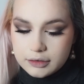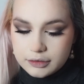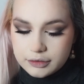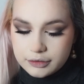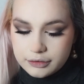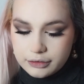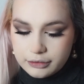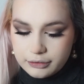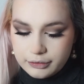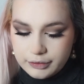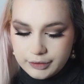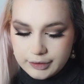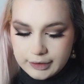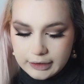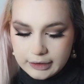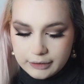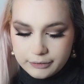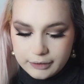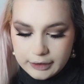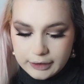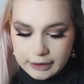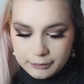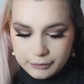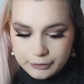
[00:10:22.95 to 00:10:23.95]
toned
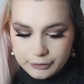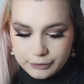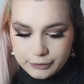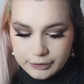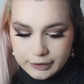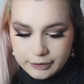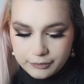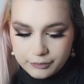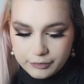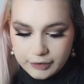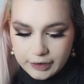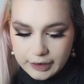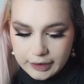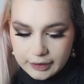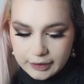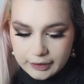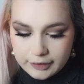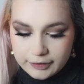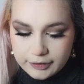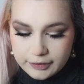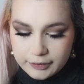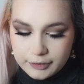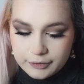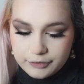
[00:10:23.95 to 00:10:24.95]
down, I'm going in with
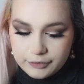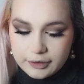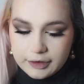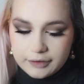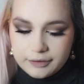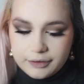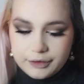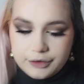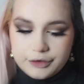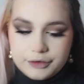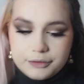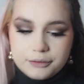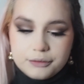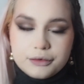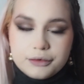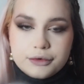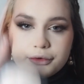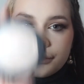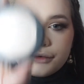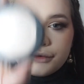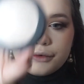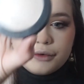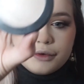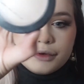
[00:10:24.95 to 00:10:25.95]
this Revolution
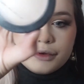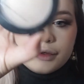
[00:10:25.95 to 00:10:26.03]
Pro